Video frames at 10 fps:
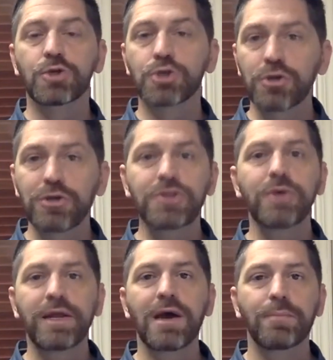should
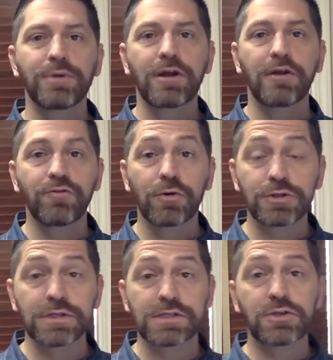you end up in an
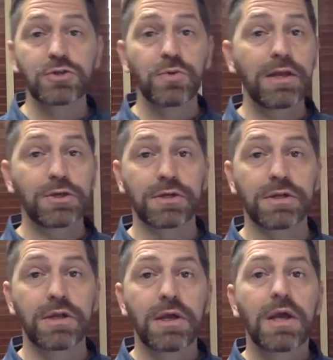unfortunate
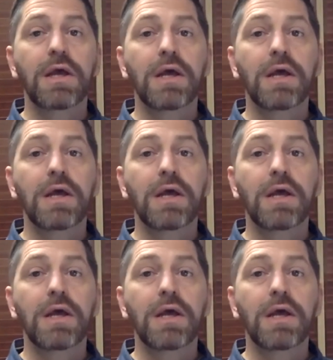situation,